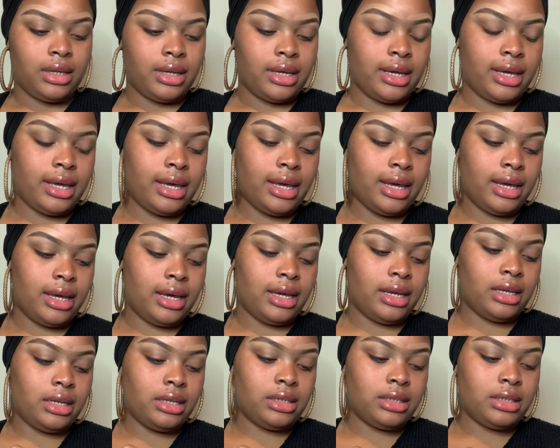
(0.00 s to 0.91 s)

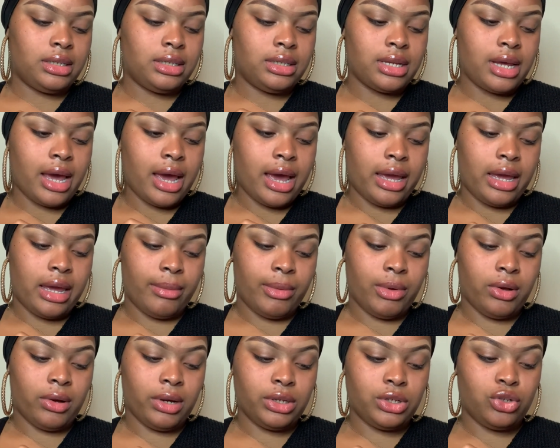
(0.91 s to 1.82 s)
and I am
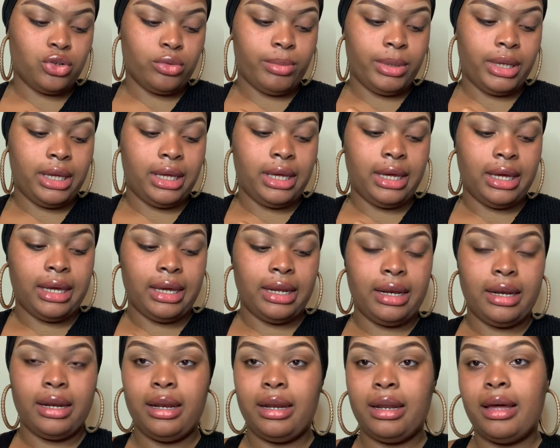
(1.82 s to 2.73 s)
going to
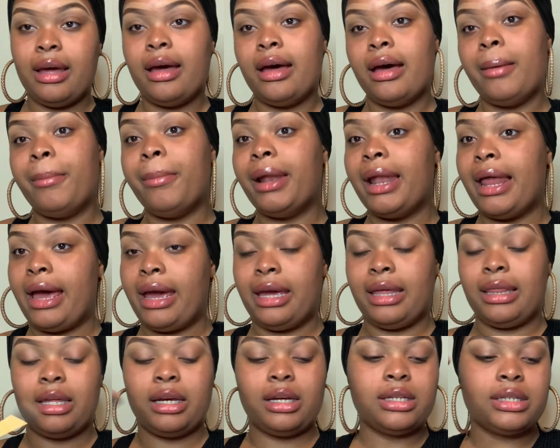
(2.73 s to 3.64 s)
begin
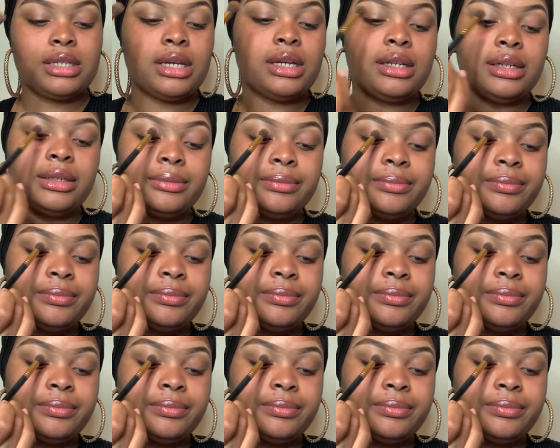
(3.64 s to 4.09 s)
applying the concealer.